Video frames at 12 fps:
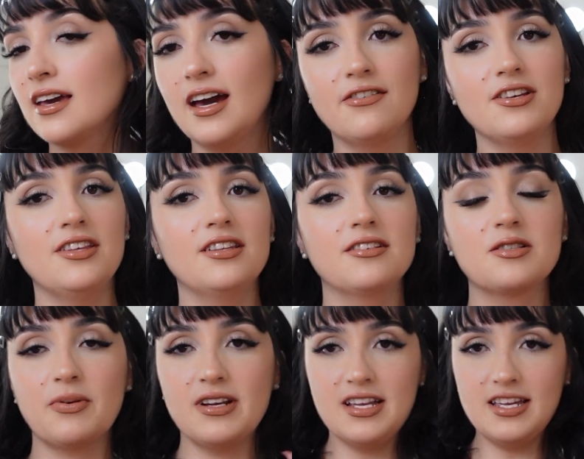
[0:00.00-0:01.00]
Everything looks
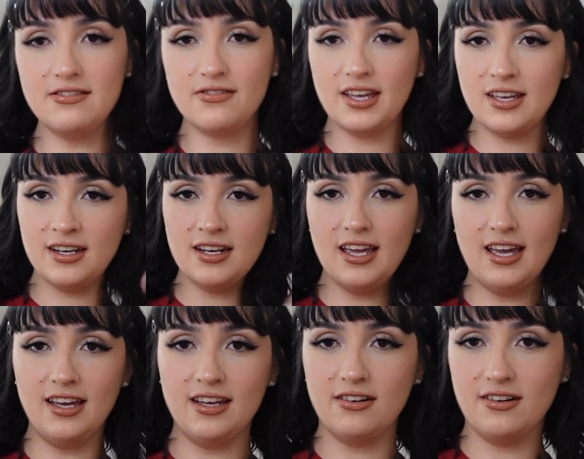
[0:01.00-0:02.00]
pretty even,
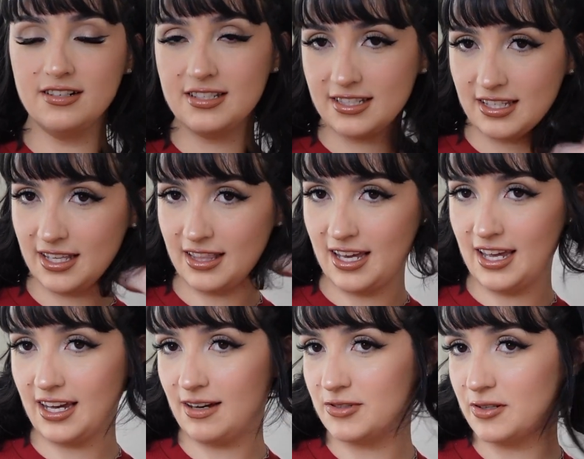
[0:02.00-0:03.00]
and honestly,
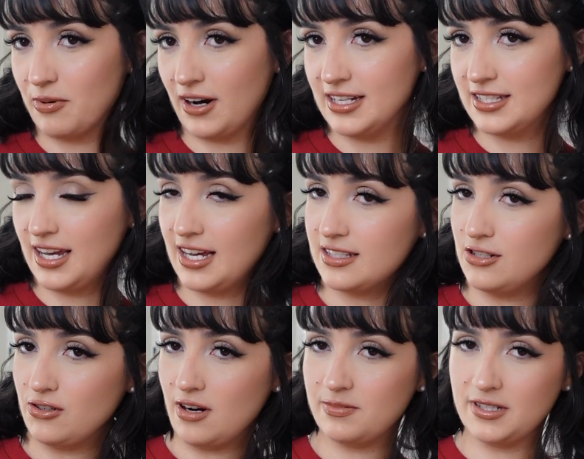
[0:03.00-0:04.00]
like, I'm surprised it hasn't
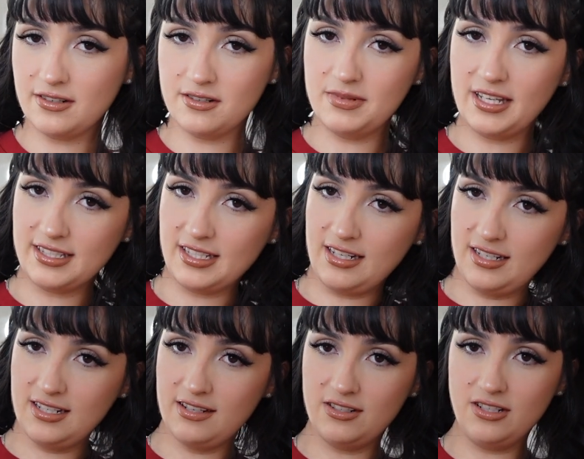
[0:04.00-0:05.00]
dropped at all because I
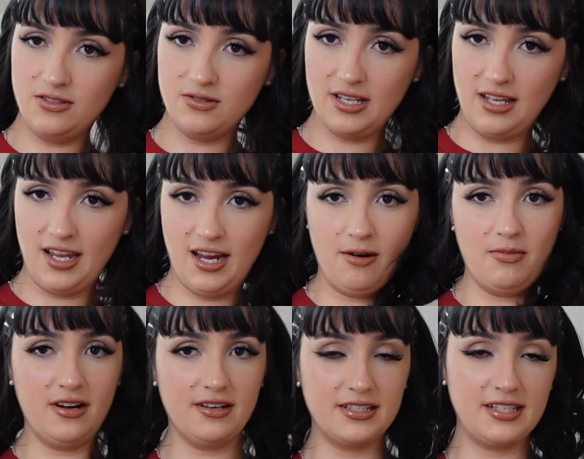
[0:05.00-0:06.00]
didn't even use any hair
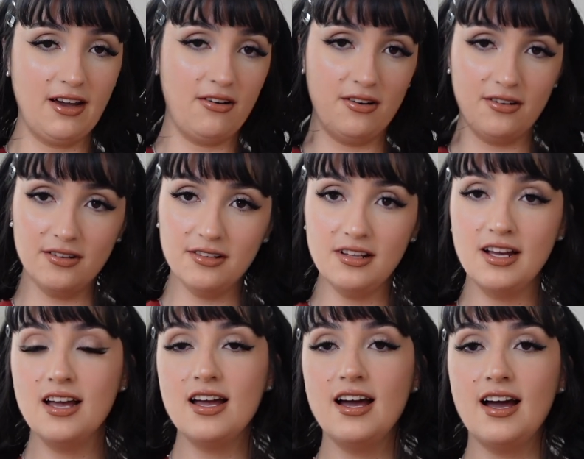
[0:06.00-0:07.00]
products at all.
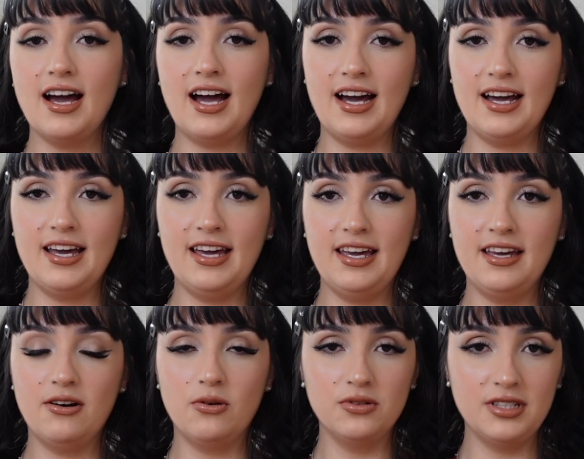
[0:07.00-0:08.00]

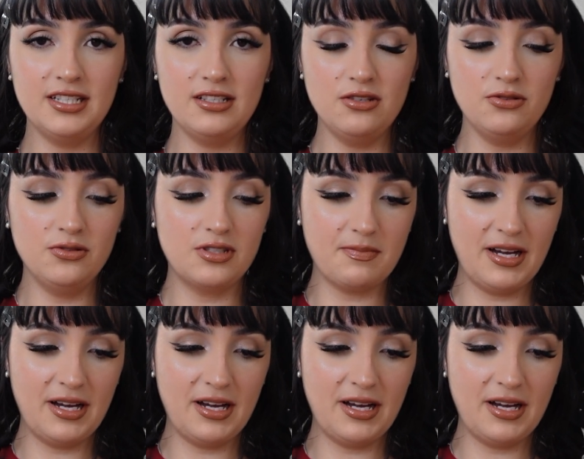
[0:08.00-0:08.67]
I only used